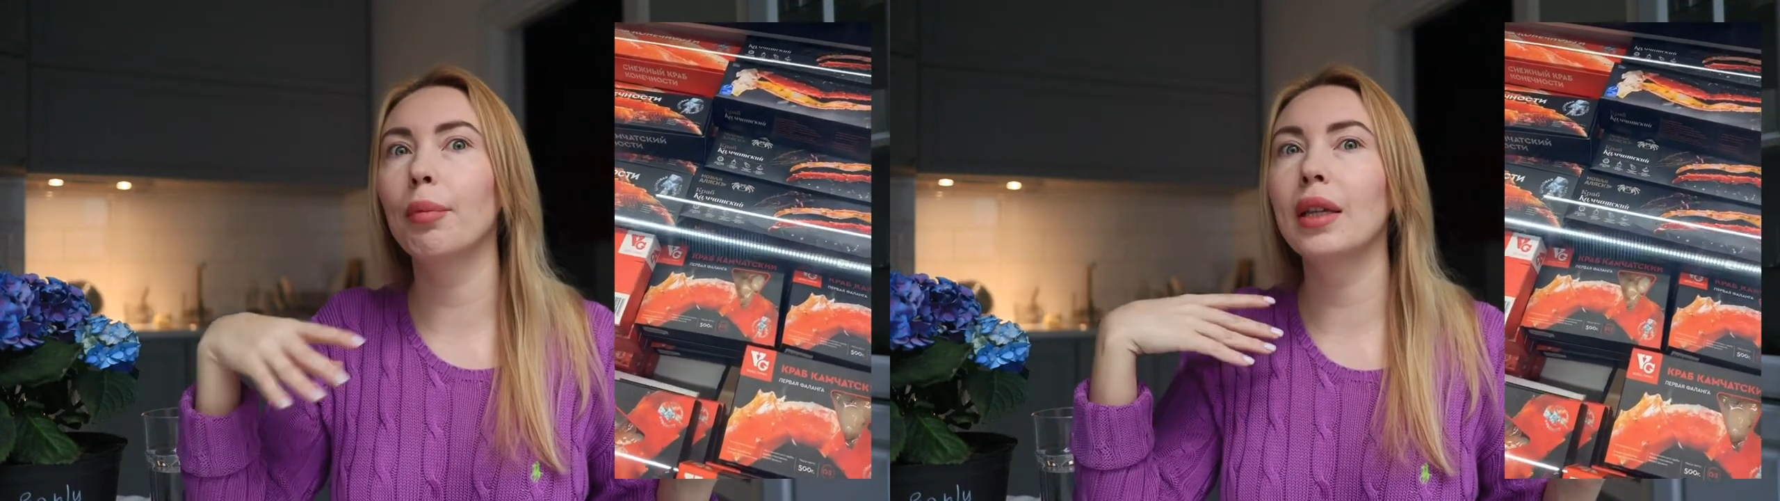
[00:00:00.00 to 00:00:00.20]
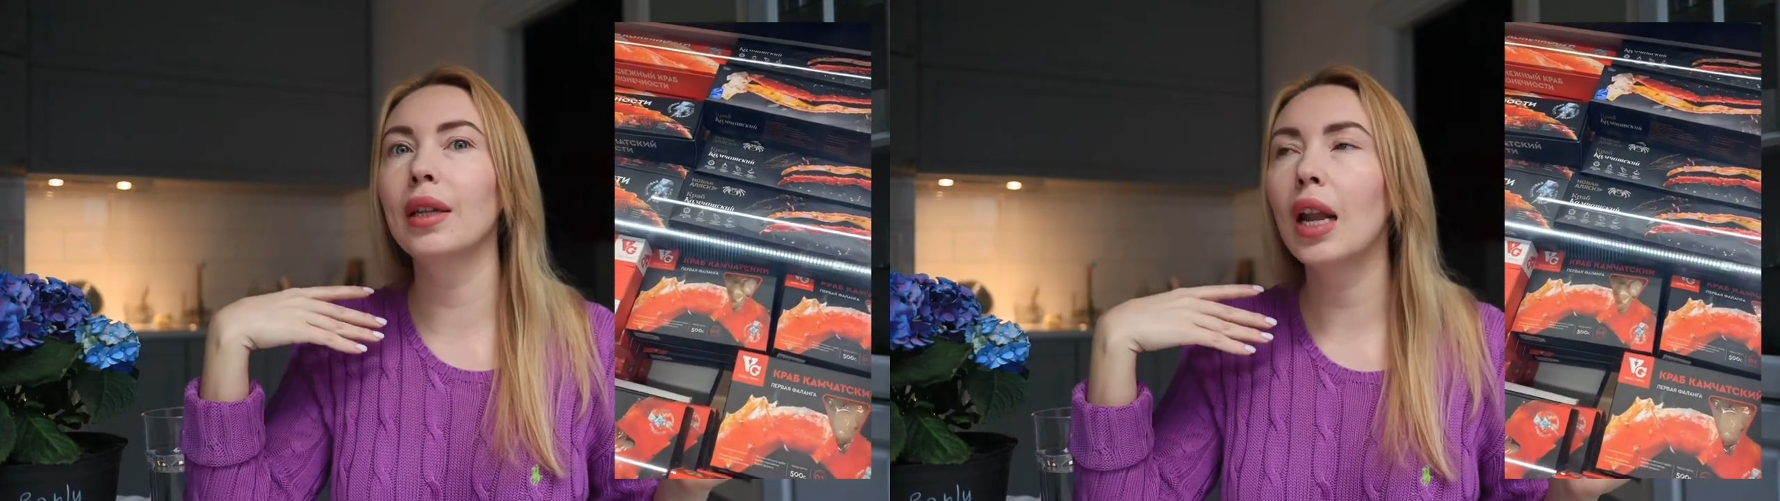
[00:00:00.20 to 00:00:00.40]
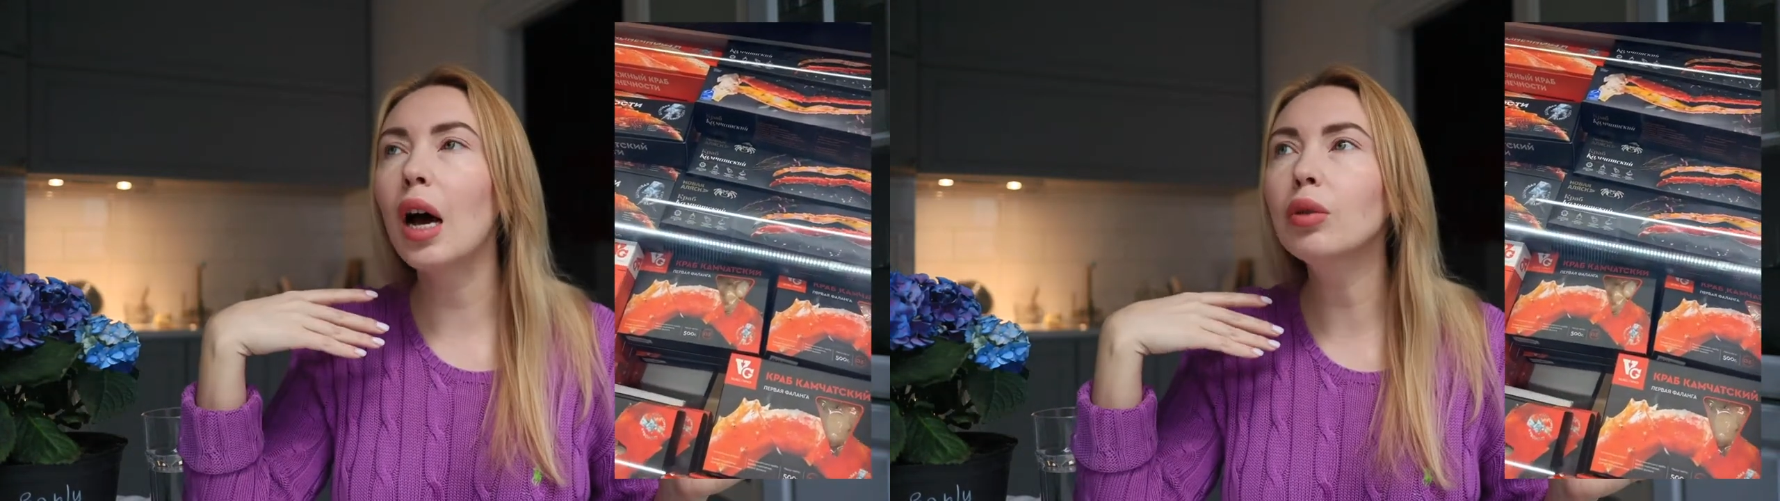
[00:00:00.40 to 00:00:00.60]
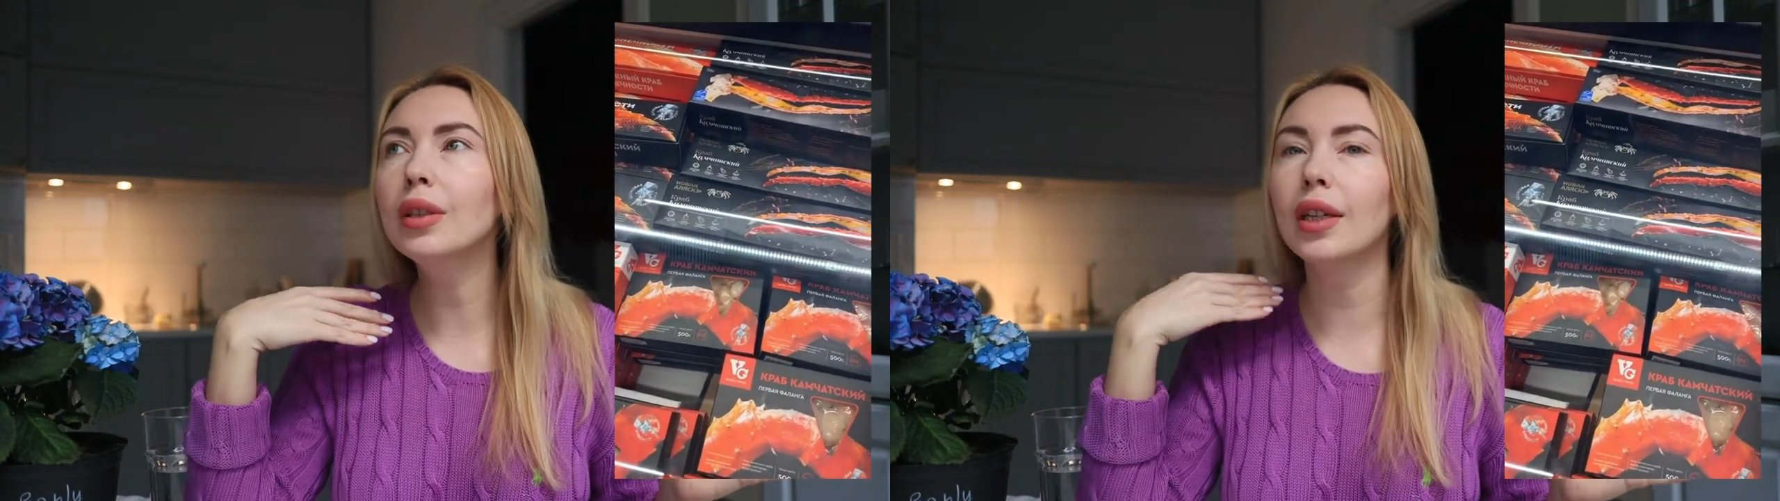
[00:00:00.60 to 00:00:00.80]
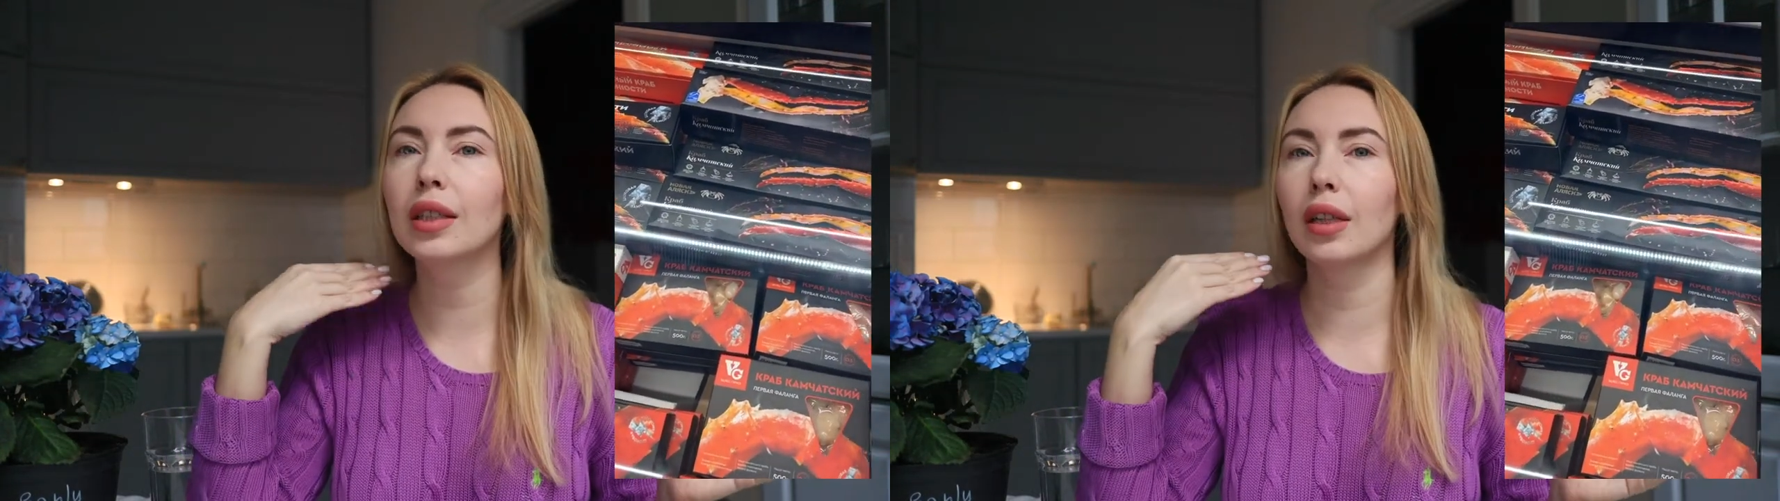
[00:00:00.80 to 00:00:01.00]
but now
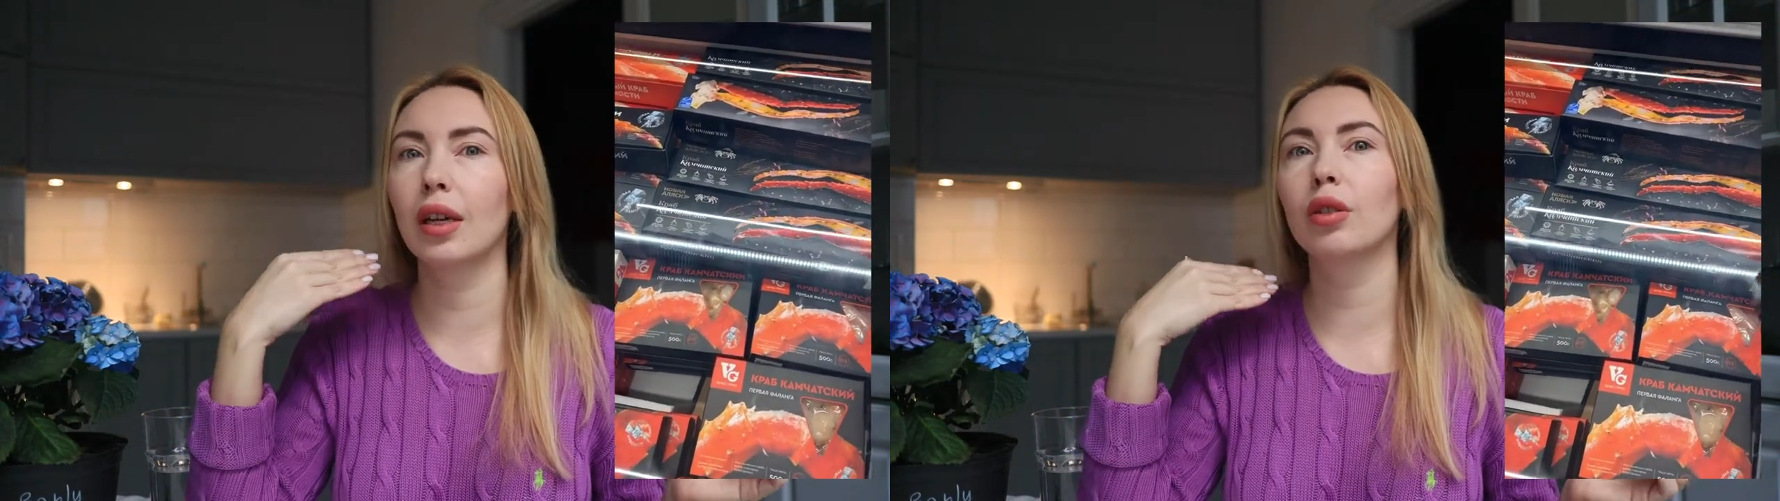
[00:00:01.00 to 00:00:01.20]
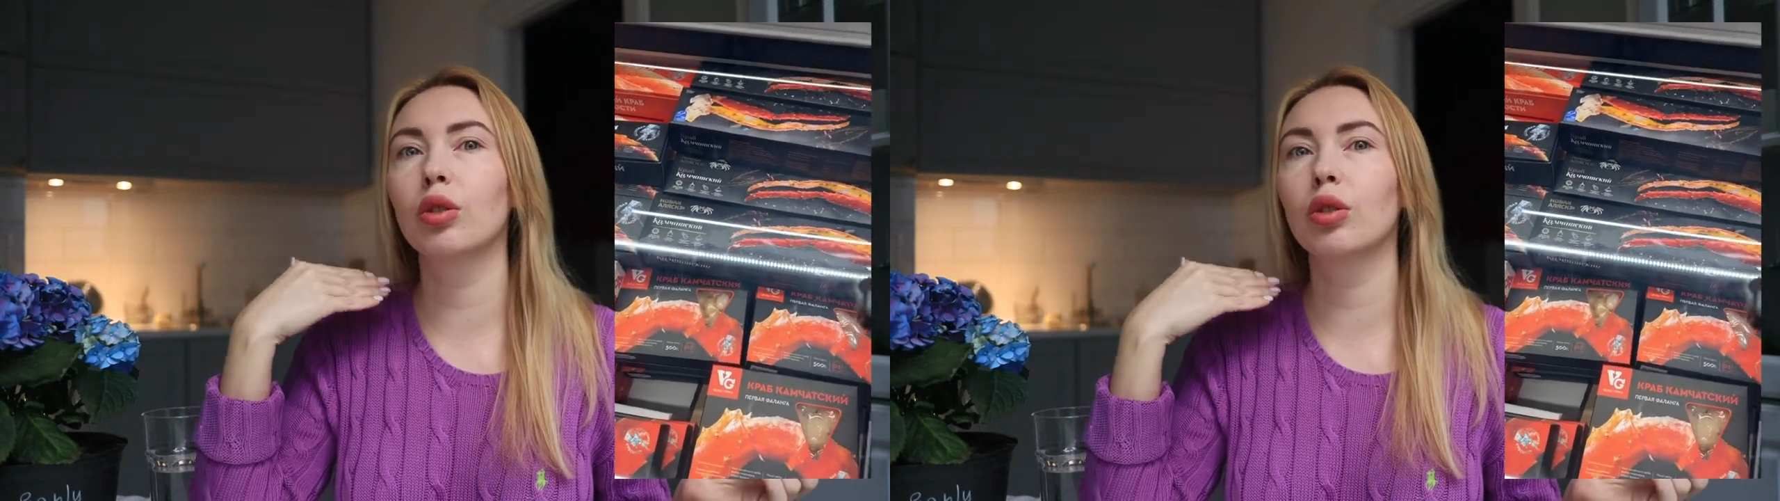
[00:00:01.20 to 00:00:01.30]
there is like